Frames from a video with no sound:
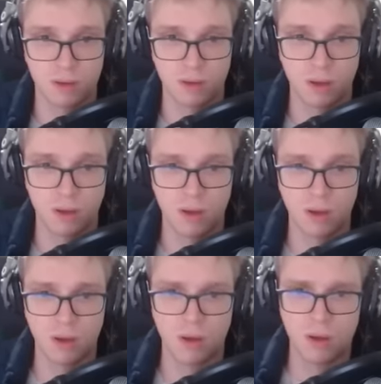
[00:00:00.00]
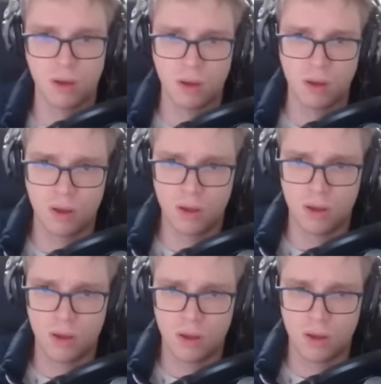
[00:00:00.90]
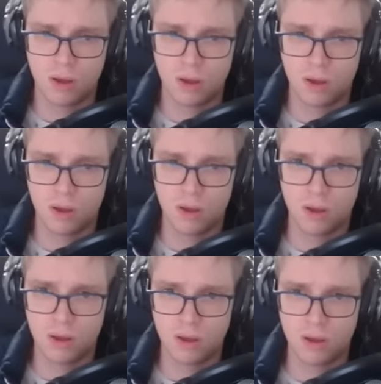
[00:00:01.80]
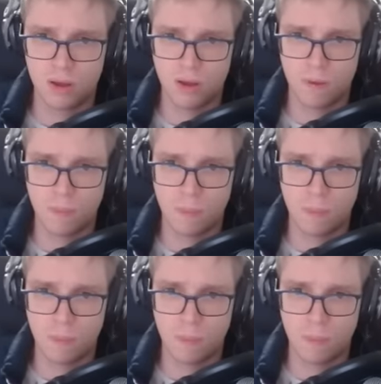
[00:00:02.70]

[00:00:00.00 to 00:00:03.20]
Nothing is said.